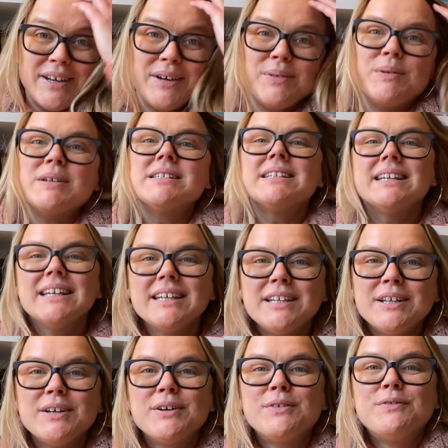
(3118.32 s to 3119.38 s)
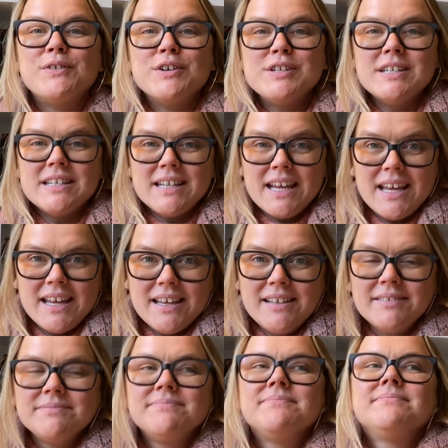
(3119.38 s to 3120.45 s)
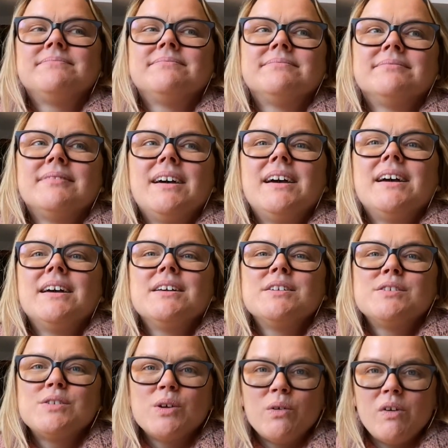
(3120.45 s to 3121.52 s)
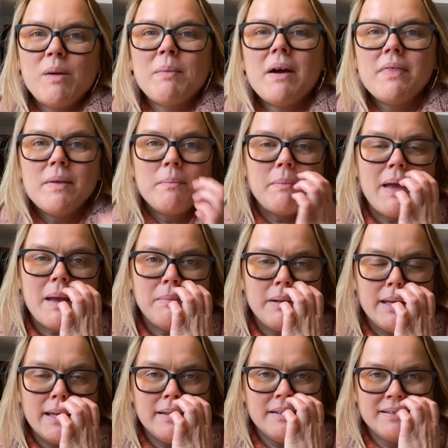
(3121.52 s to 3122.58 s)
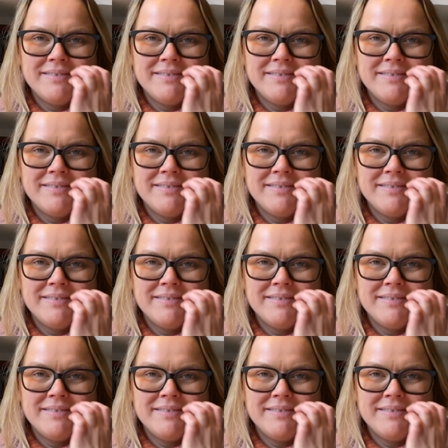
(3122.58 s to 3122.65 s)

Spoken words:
was it for today. Sorry about the babbling.